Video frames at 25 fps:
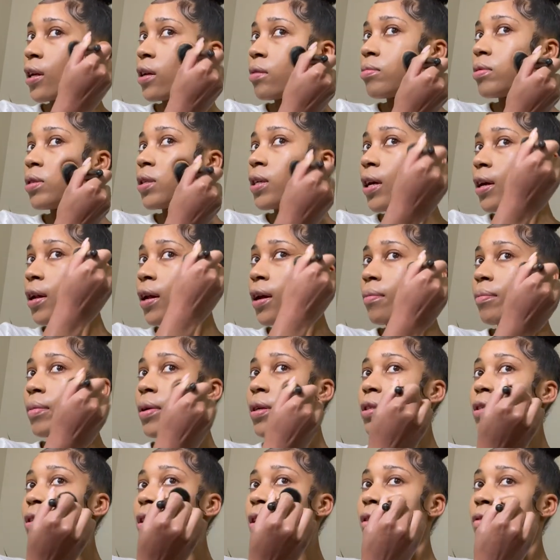upset at
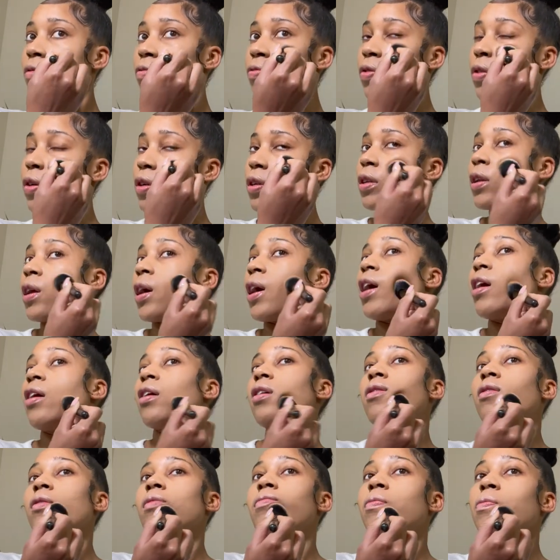myself for not